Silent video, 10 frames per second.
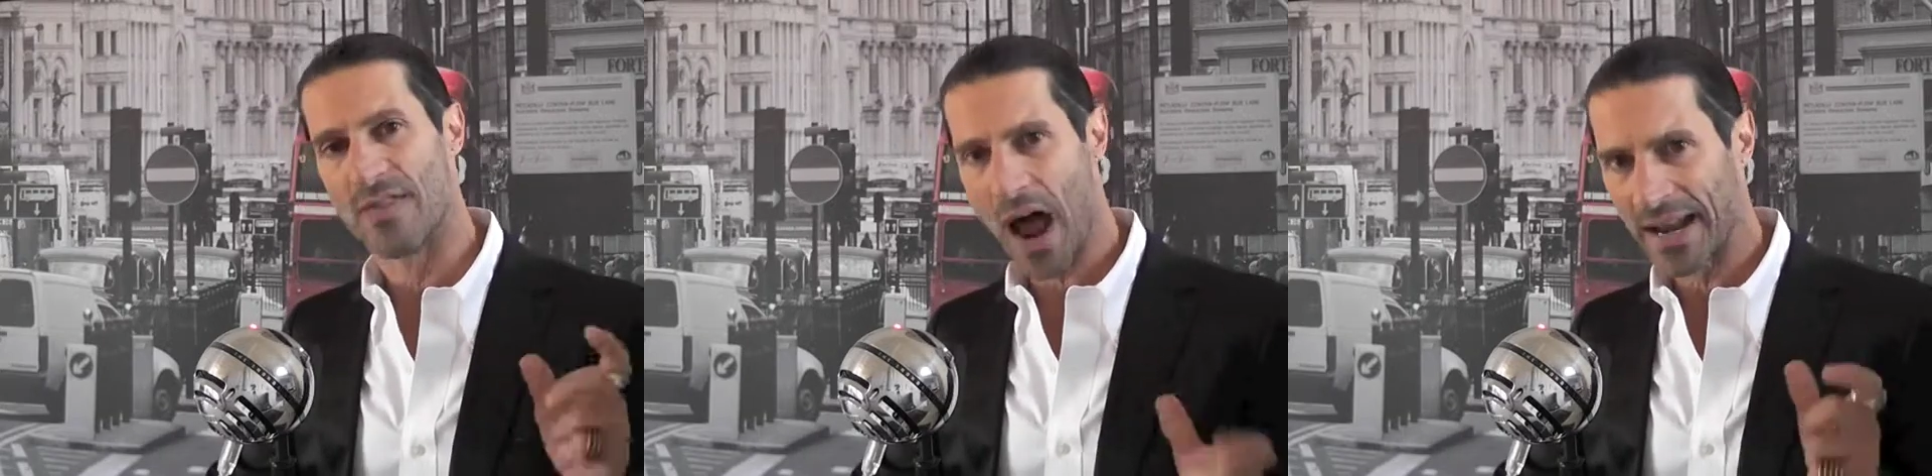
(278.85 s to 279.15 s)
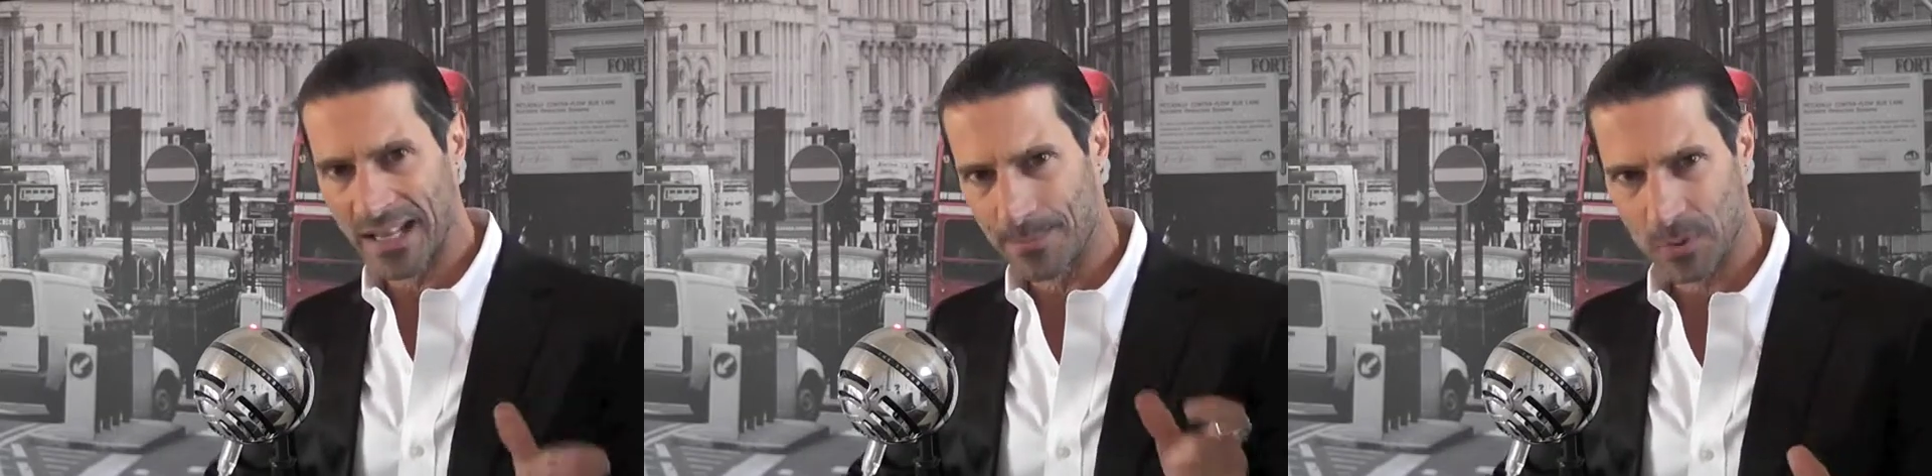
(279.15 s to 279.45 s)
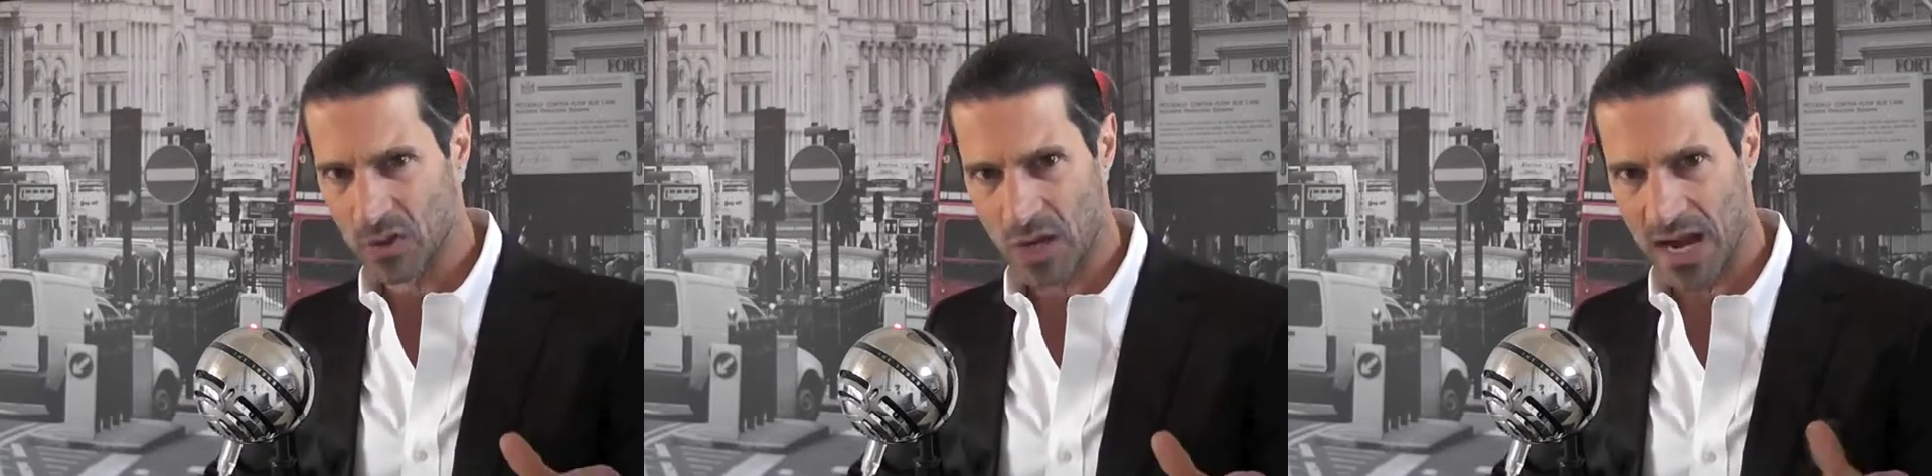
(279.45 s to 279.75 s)

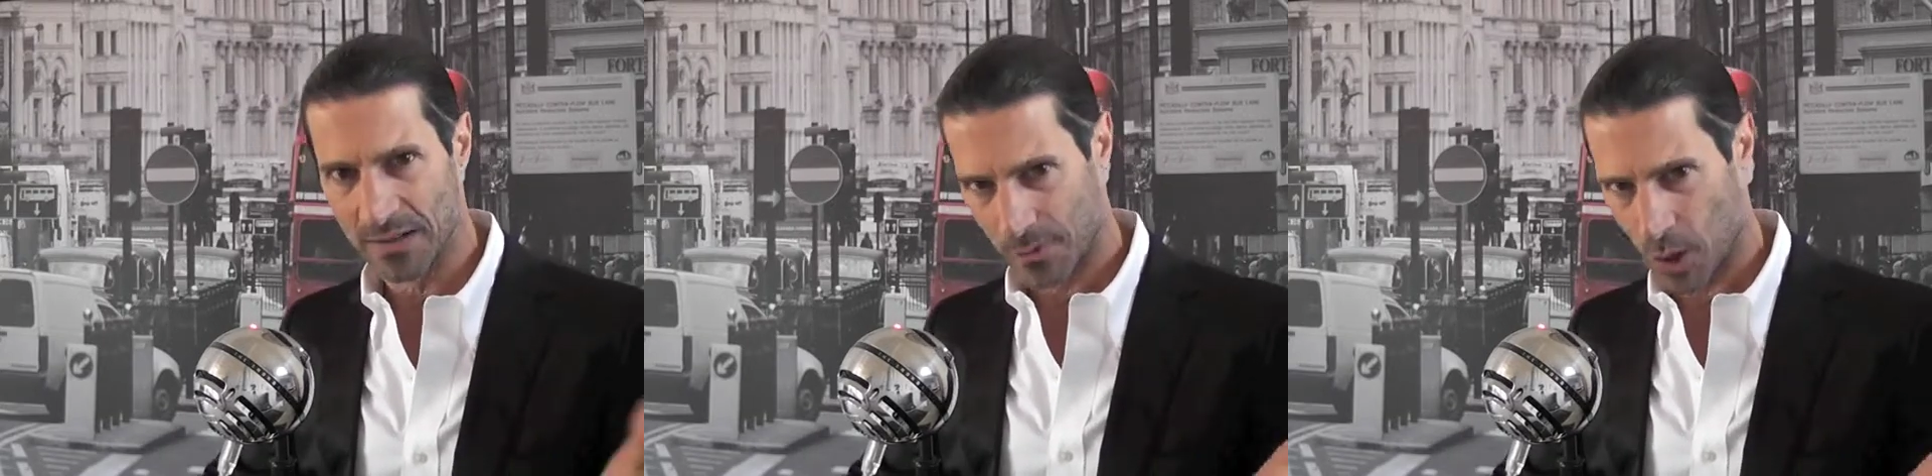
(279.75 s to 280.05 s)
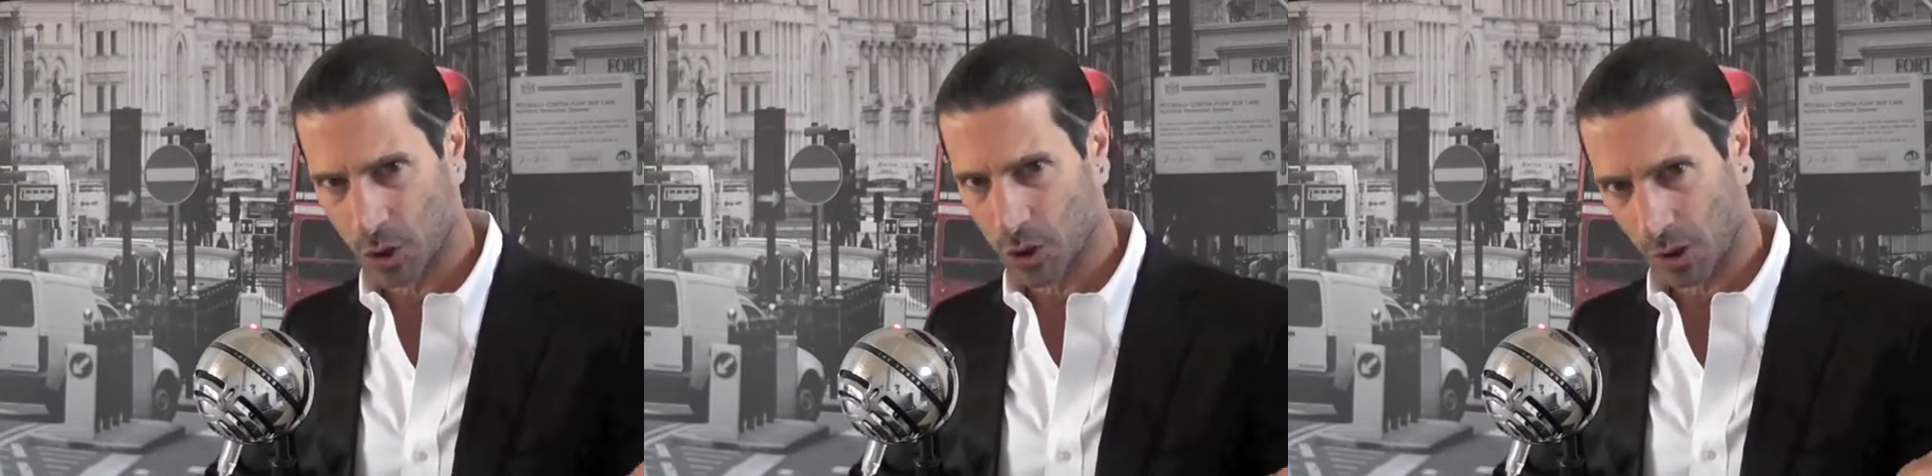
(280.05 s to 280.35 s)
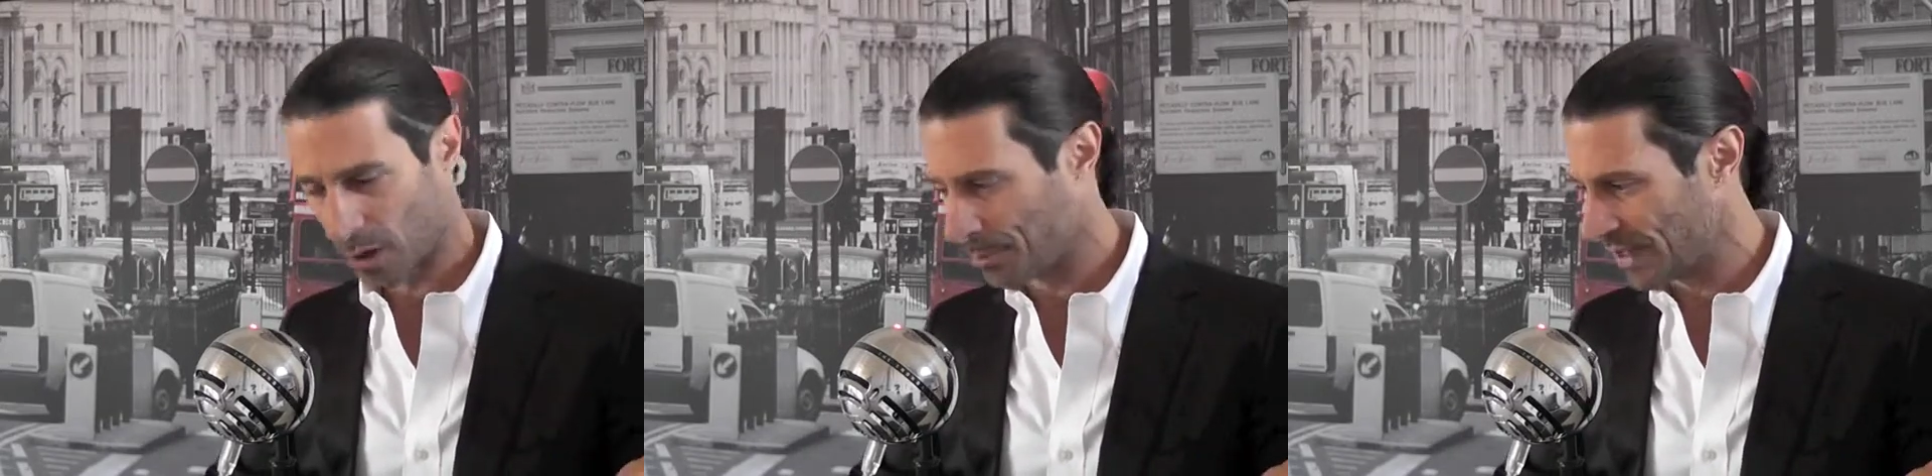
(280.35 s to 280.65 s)
90% of all
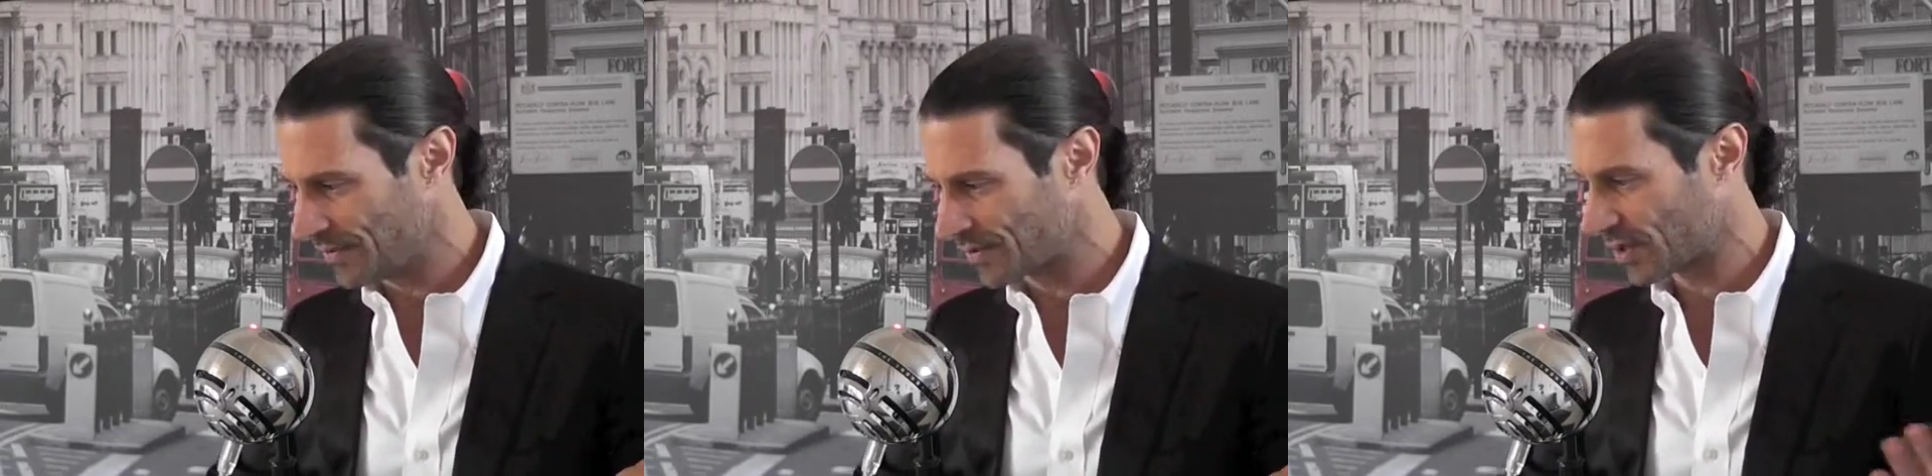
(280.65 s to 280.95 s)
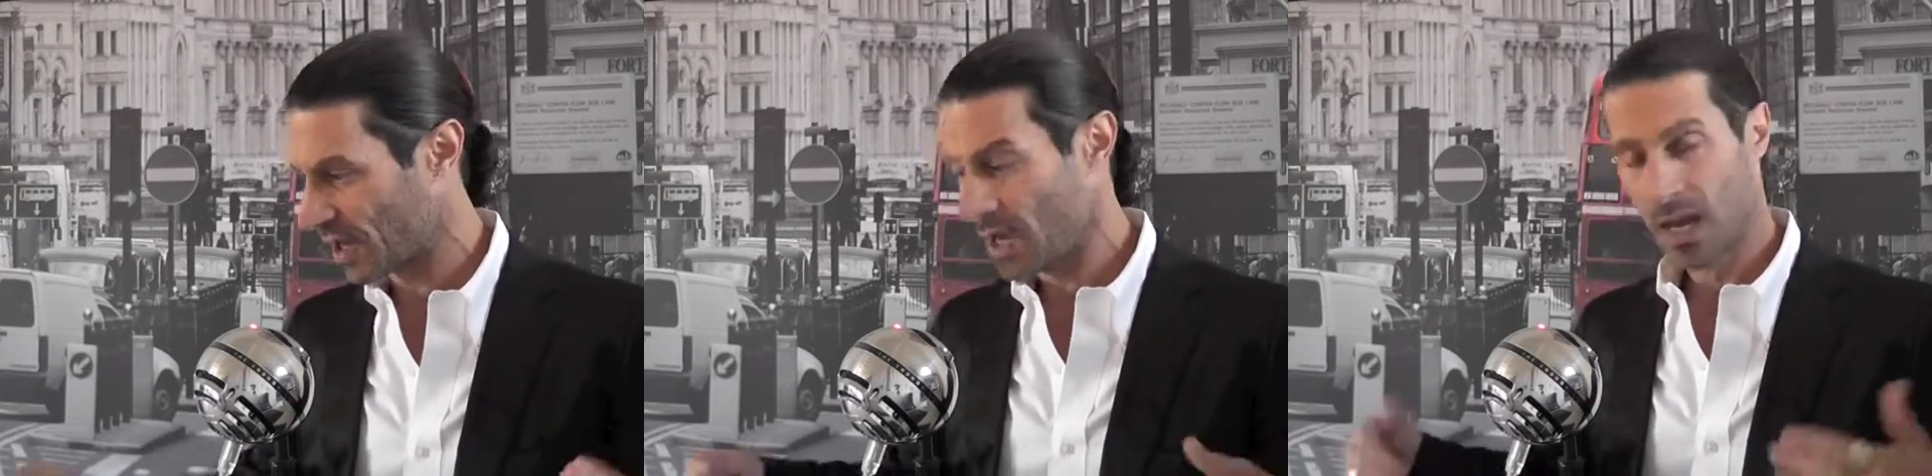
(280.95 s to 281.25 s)
sugar beets